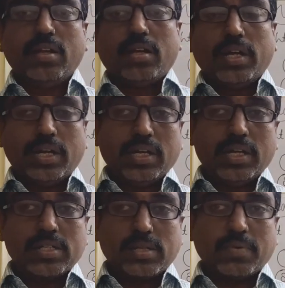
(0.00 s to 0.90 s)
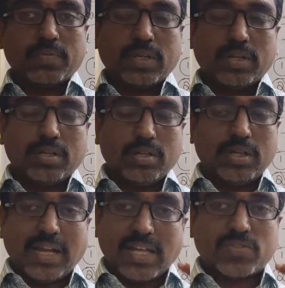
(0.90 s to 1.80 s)
and some of the
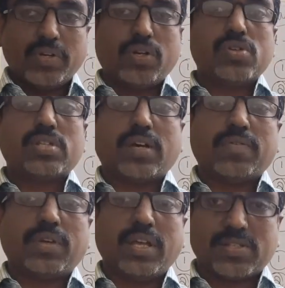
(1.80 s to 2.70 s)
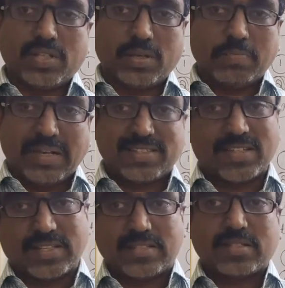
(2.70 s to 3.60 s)
glass windows of AC
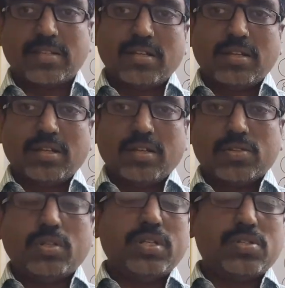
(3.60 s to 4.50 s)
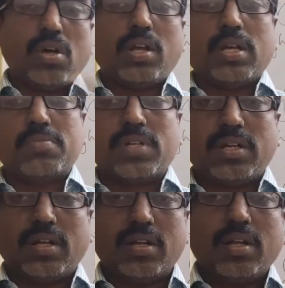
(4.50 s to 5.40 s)
buses. So these all comes
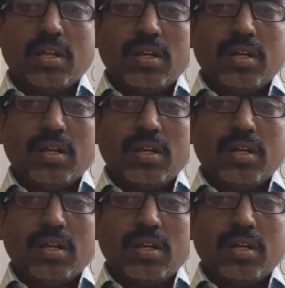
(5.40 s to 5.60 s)
under